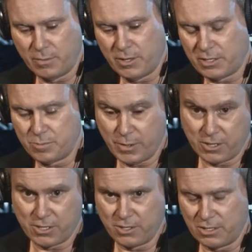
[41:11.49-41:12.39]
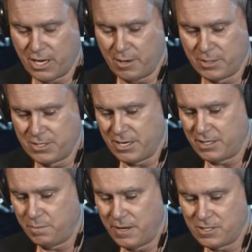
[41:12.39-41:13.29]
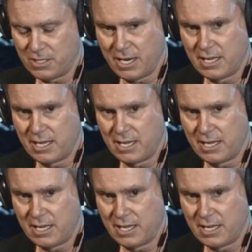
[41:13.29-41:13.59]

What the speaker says: Americans because of the Japanese occupation,